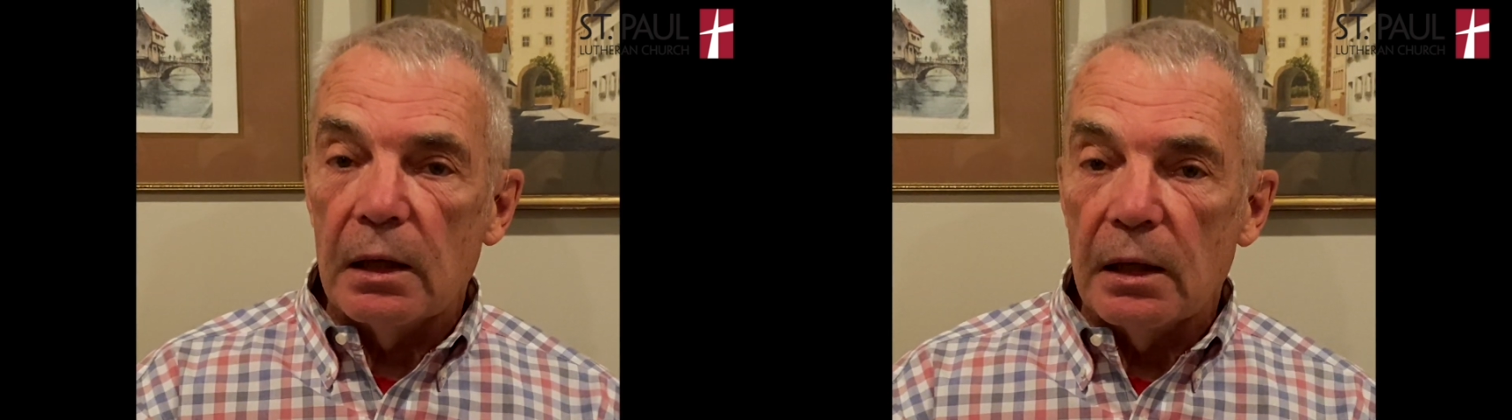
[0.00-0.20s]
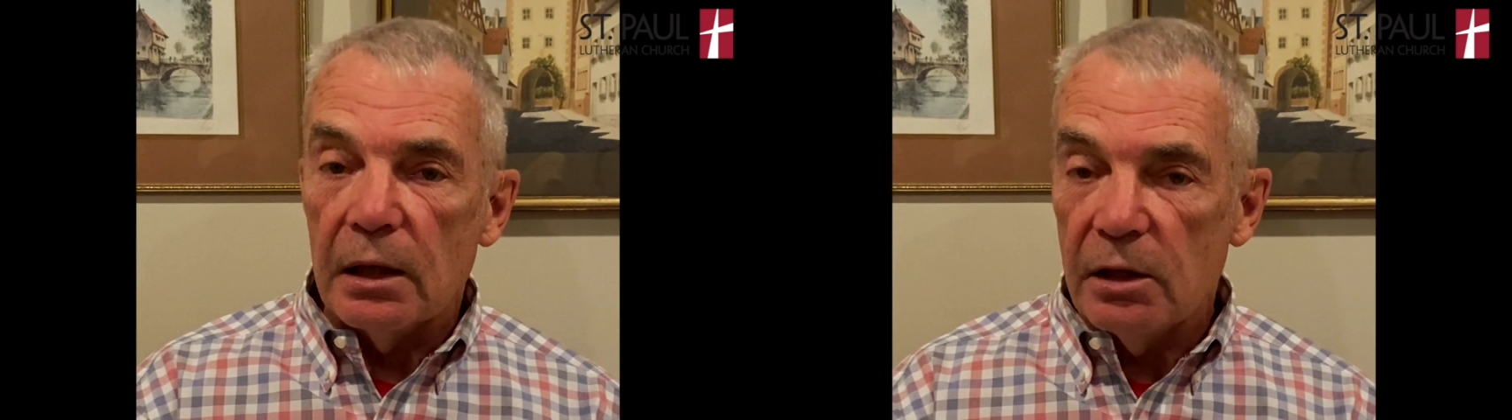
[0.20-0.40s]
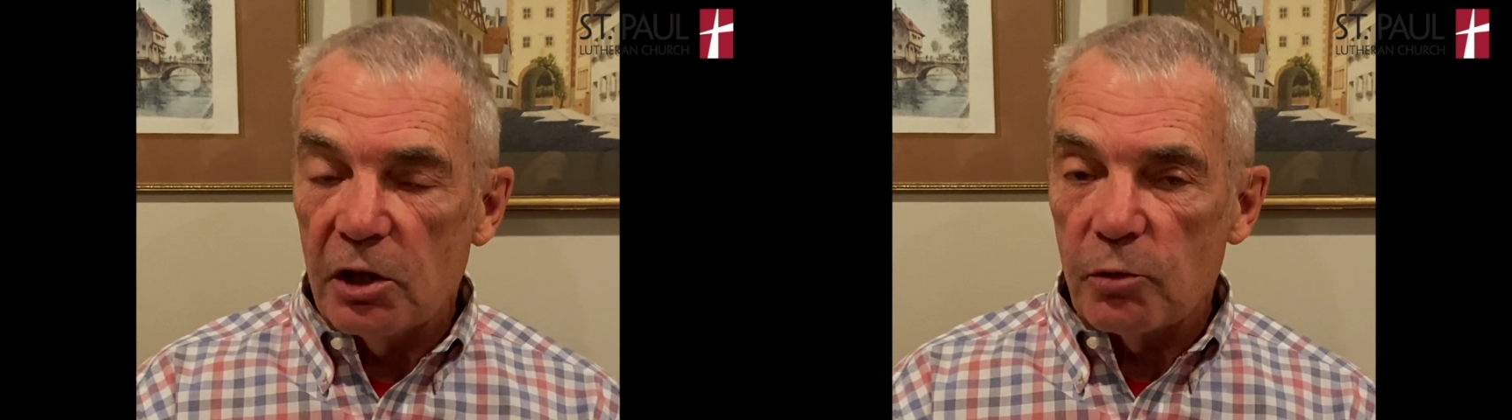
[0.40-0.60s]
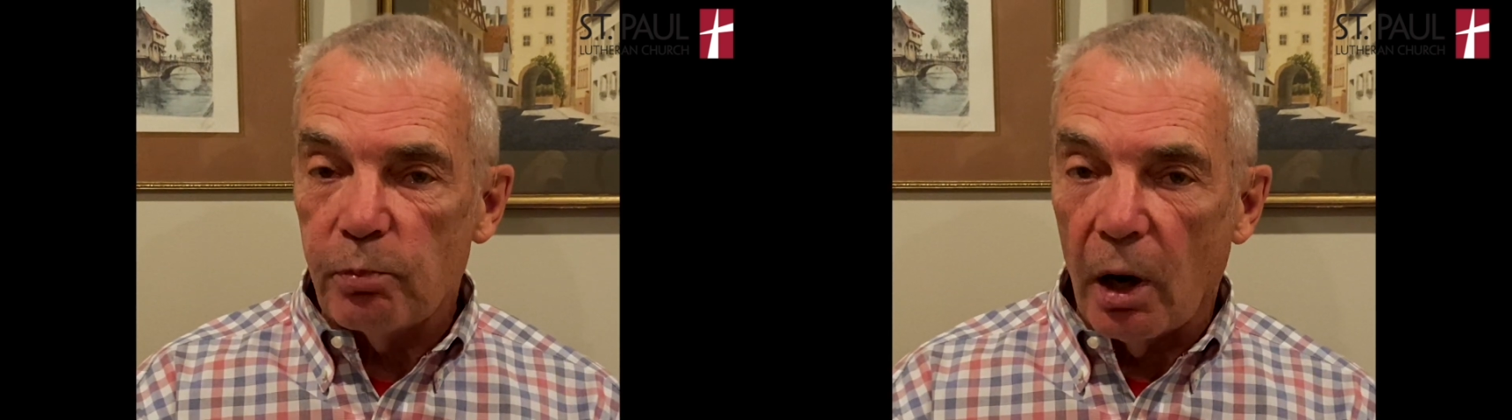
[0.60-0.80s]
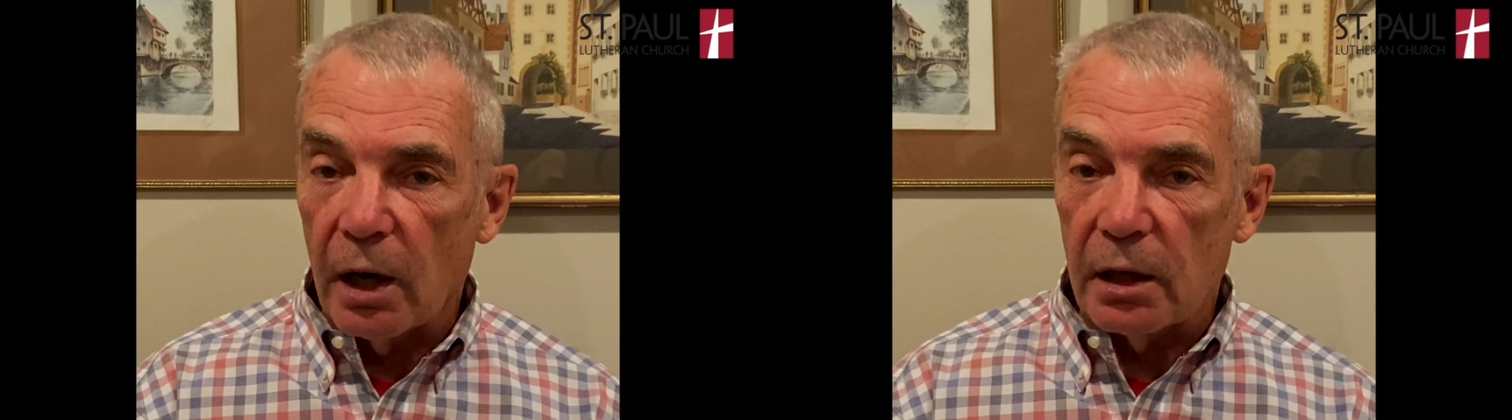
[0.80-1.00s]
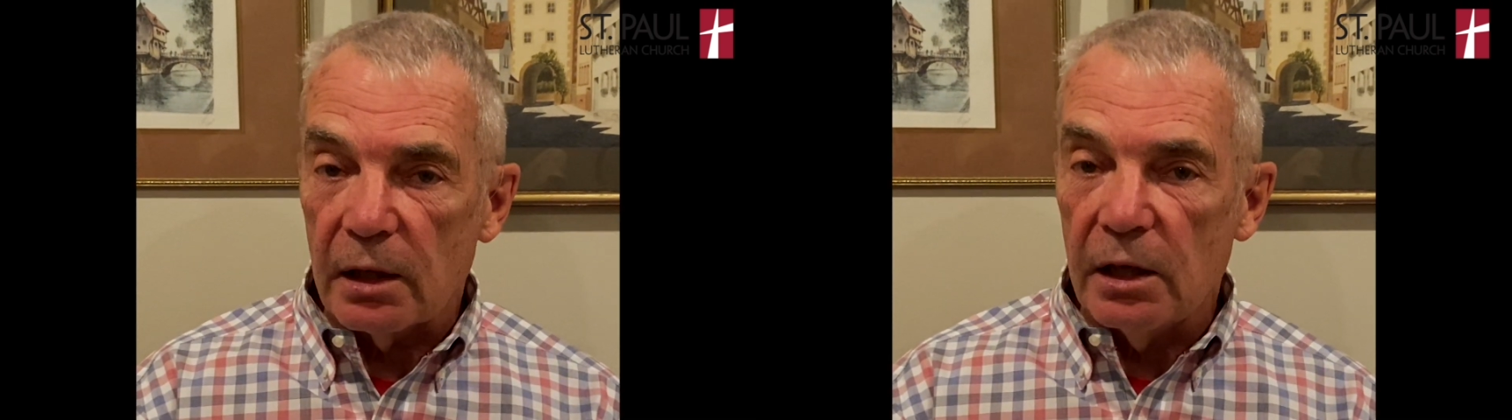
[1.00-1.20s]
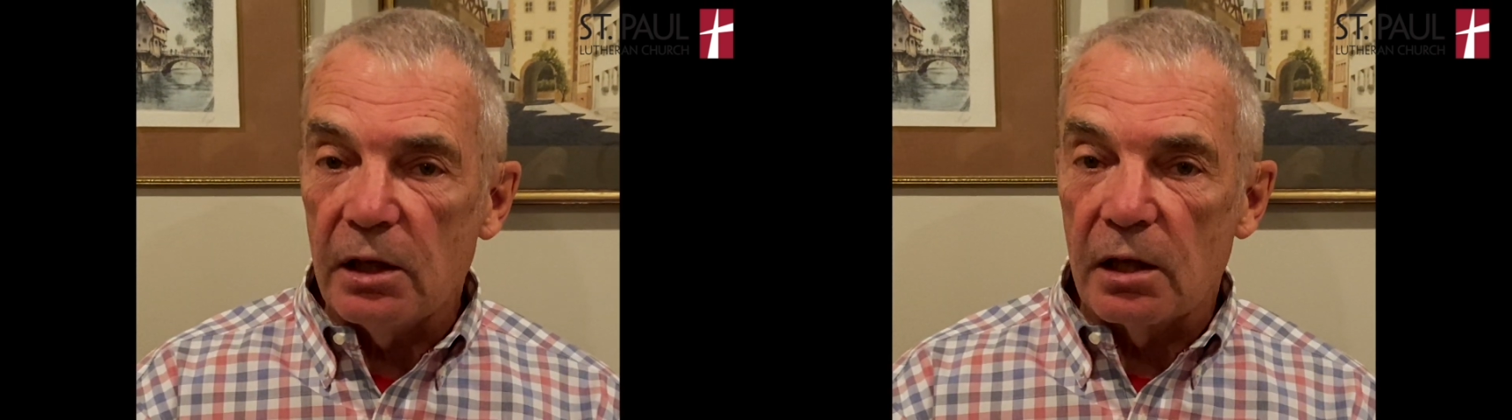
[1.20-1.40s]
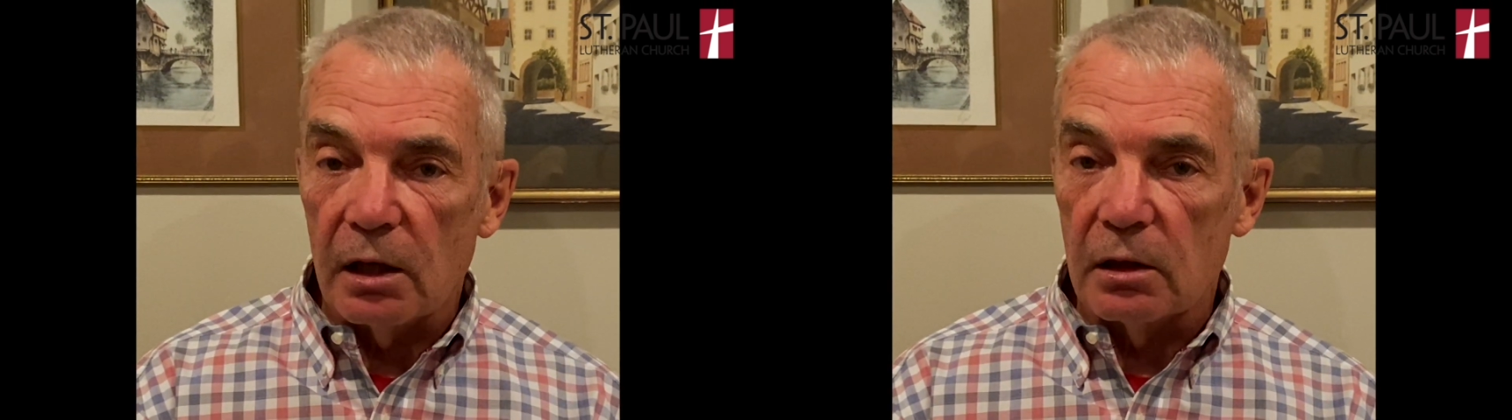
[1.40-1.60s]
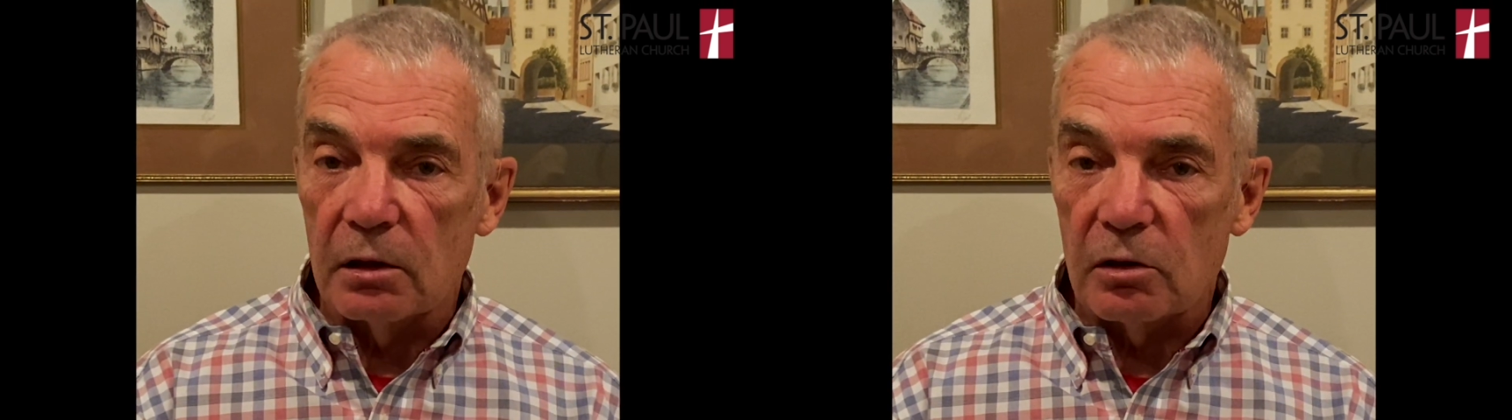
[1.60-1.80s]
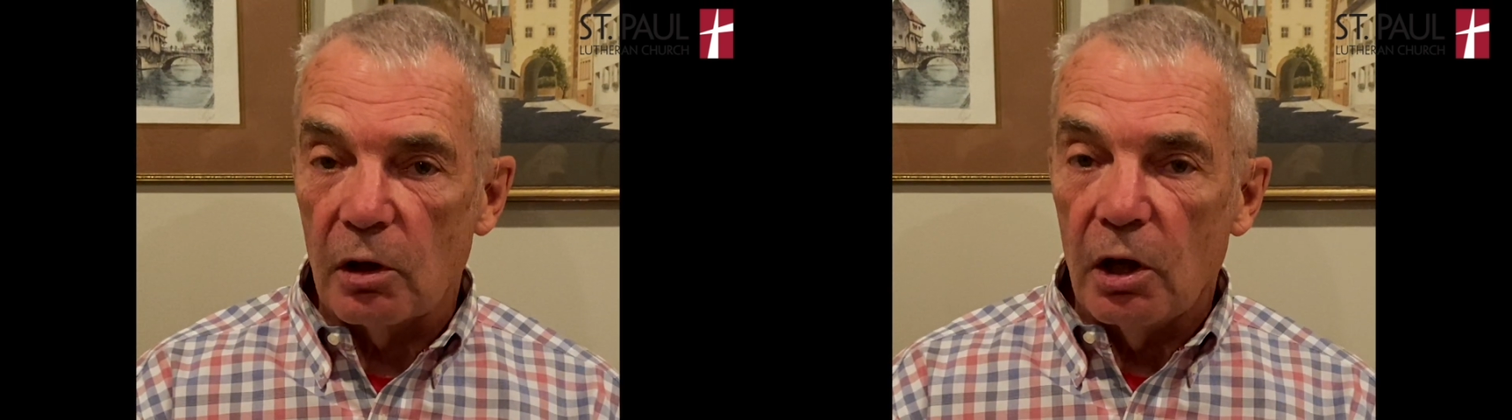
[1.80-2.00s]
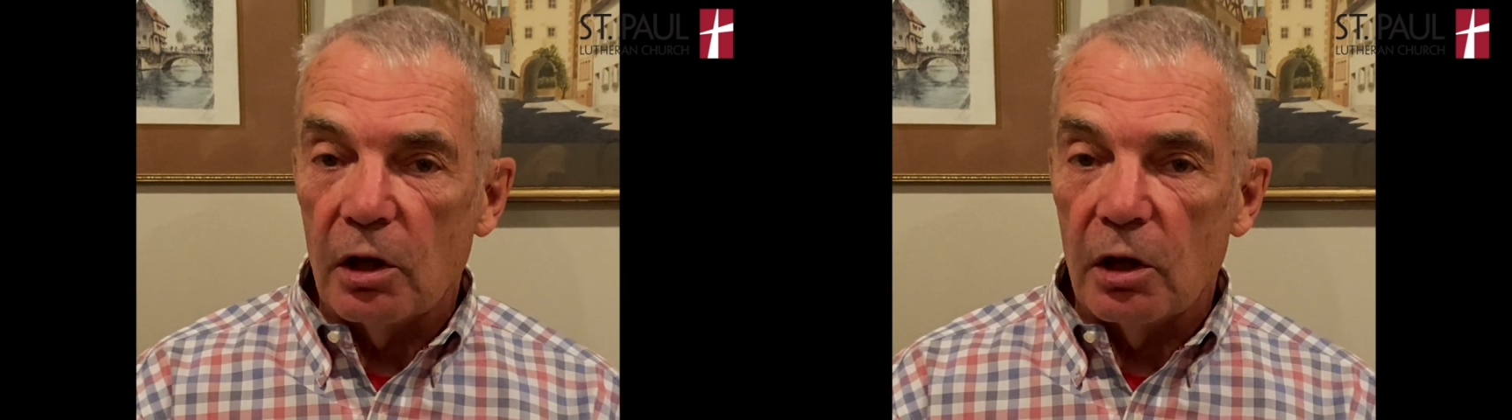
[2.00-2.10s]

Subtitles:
In this part, he tells,